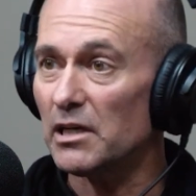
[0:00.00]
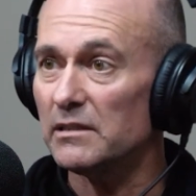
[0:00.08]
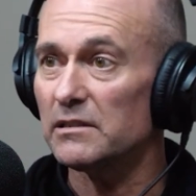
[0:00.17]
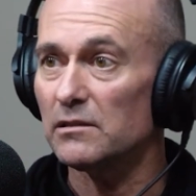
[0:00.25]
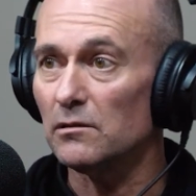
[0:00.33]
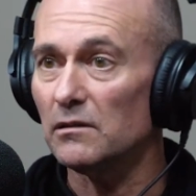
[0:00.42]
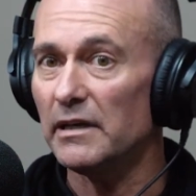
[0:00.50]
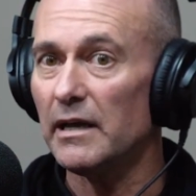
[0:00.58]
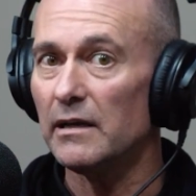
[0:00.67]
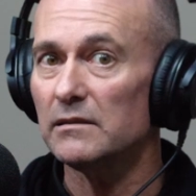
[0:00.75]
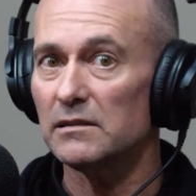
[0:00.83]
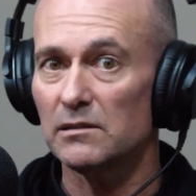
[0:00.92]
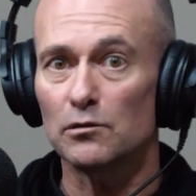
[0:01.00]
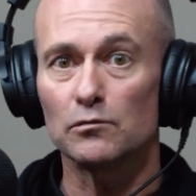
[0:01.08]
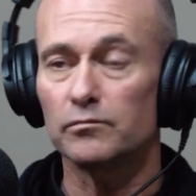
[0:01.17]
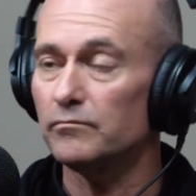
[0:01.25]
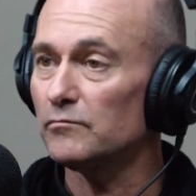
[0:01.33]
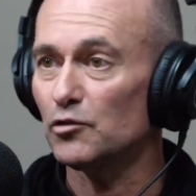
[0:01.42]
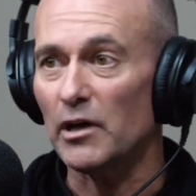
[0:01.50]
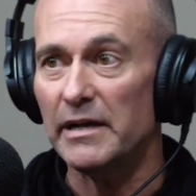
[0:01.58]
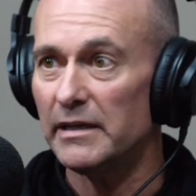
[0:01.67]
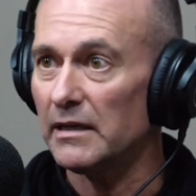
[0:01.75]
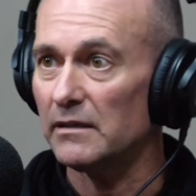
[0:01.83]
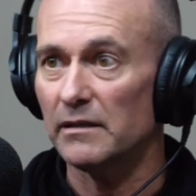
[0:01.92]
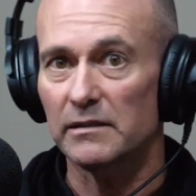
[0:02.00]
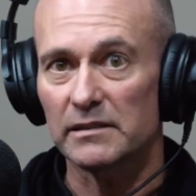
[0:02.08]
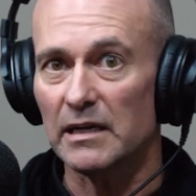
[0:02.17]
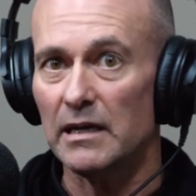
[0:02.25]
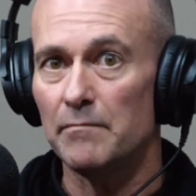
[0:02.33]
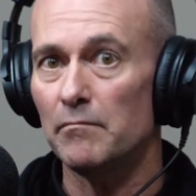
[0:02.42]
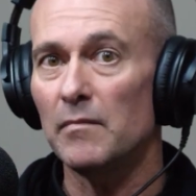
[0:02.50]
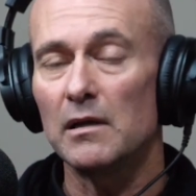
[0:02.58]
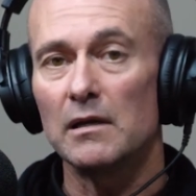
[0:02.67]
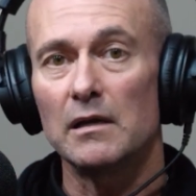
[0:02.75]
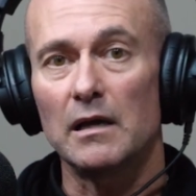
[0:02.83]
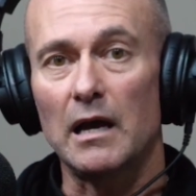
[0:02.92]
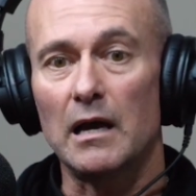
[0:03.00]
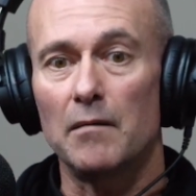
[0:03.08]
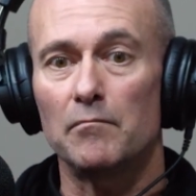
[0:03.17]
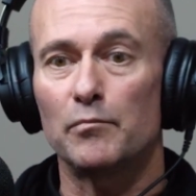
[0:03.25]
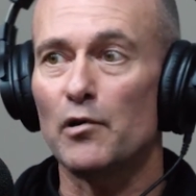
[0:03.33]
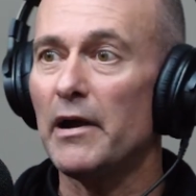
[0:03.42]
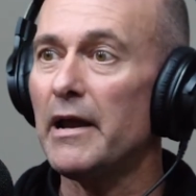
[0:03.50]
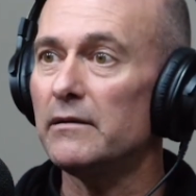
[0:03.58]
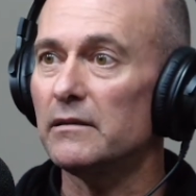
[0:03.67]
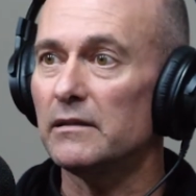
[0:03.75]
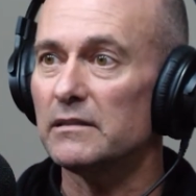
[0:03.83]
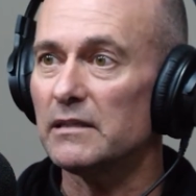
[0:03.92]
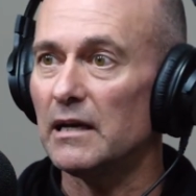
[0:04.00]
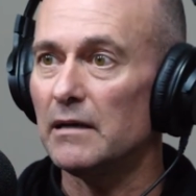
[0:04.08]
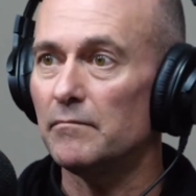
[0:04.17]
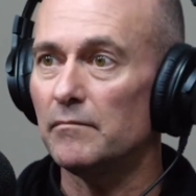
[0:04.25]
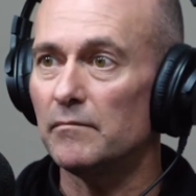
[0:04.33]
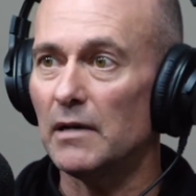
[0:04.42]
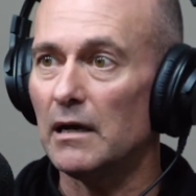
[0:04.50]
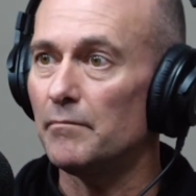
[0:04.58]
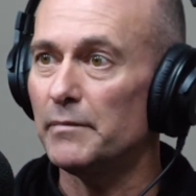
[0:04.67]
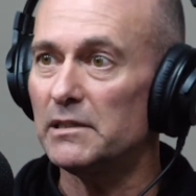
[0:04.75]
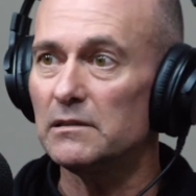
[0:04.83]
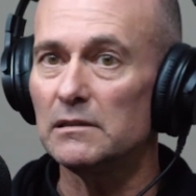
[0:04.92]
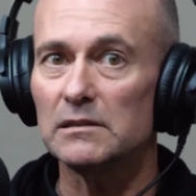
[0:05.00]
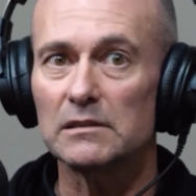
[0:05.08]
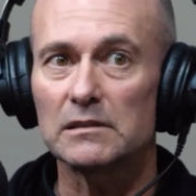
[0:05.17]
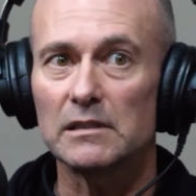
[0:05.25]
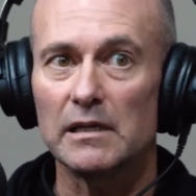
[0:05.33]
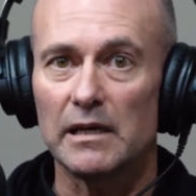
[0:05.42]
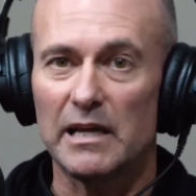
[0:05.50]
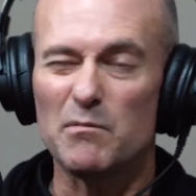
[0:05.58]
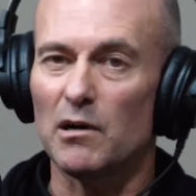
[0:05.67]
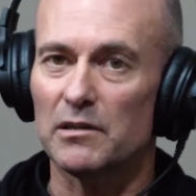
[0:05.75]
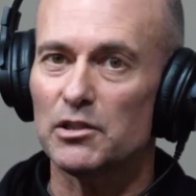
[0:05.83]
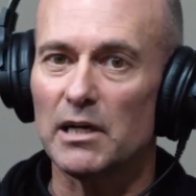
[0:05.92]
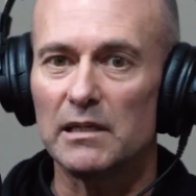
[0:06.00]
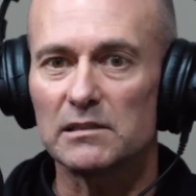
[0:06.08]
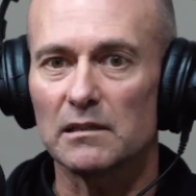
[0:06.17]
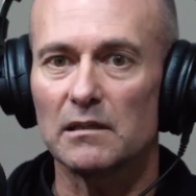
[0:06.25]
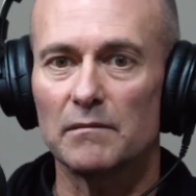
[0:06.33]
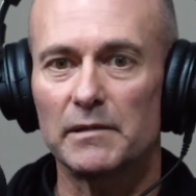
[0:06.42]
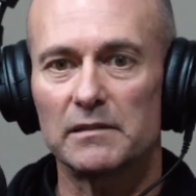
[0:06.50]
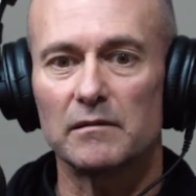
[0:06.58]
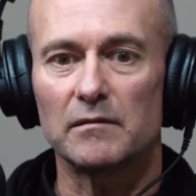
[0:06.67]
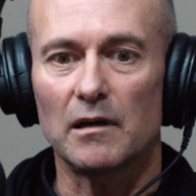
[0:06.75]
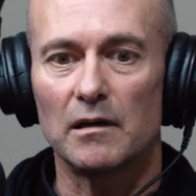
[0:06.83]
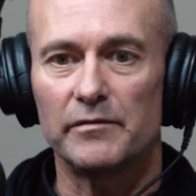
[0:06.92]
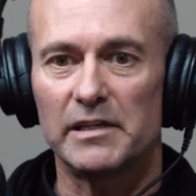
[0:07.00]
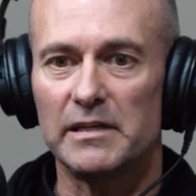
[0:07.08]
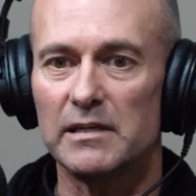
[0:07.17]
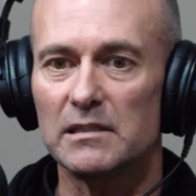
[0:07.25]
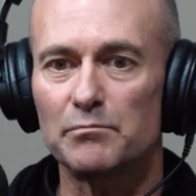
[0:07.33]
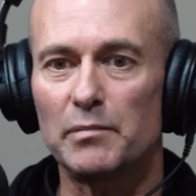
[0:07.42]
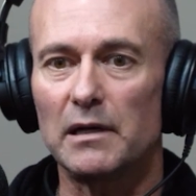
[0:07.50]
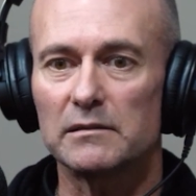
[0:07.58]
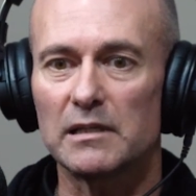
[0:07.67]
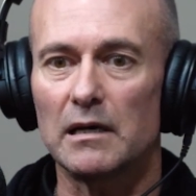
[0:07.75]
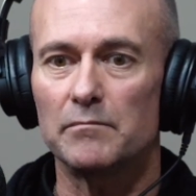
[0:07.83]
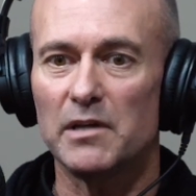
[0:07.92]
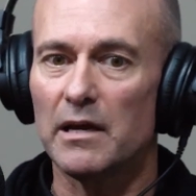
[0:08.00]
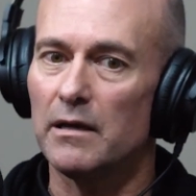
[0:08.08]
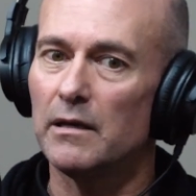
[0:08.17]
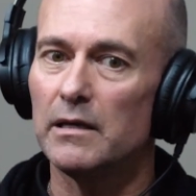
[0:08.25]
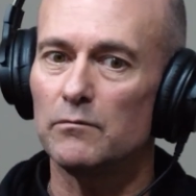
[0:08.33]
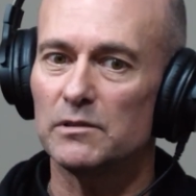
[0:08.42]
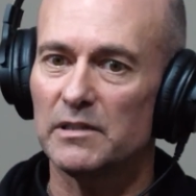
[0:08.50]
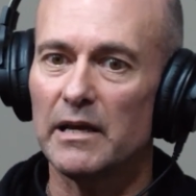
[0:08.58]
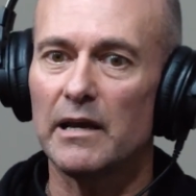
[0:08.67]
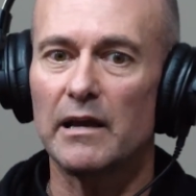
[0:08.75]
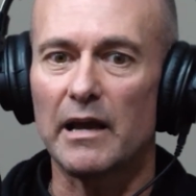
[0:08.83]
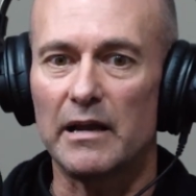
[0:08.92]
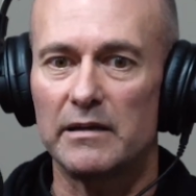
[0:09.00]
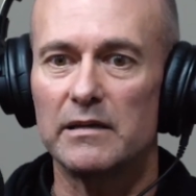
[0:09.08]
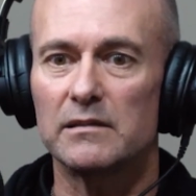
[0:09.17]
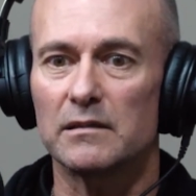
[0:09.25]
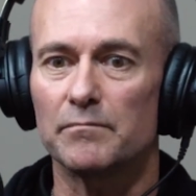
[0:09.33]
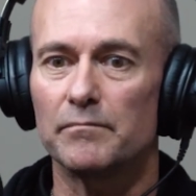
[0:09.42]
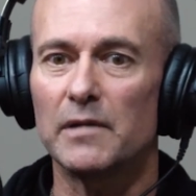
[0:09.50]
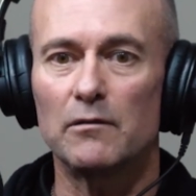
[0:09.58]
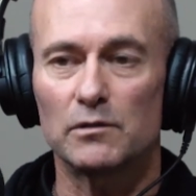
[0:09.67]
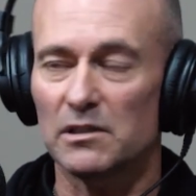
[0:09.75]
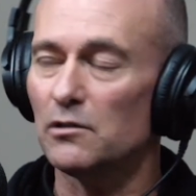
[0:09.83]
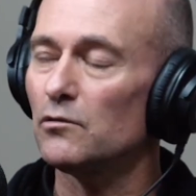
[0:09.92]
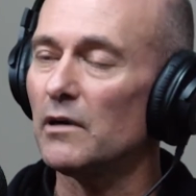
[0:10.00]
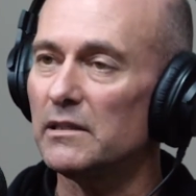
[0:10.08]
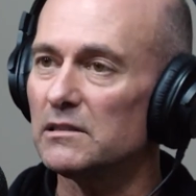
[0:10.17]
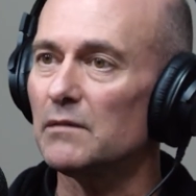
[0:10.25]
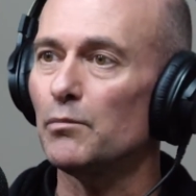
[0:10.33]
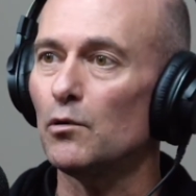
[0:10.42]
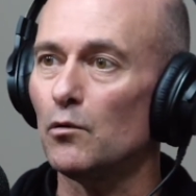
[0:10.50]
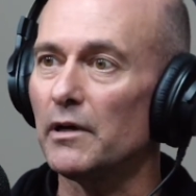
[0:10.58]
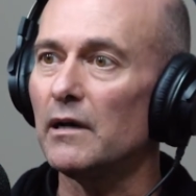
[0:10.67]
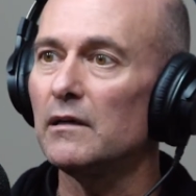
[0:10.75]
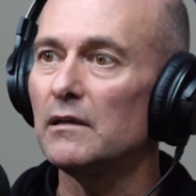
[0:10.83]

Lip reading: still there, still trading under the same brand and the same business. He might have changed a little bit over the years, but he was there, and he was a great supporter.